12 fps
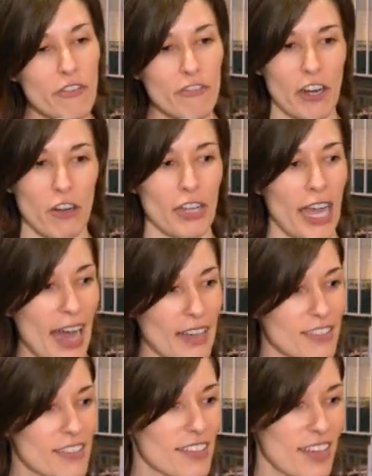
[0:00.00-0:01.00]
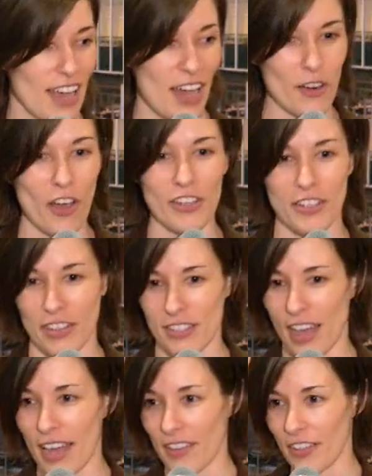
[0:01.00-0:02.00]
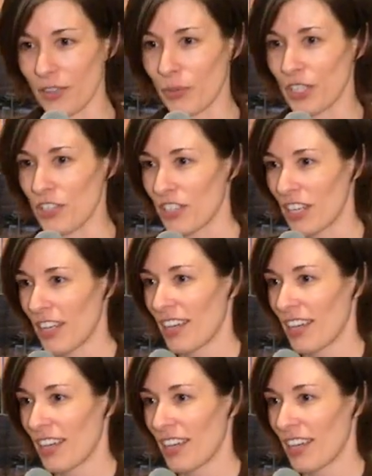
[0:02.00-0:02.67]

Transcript: feral cats out onto this island, which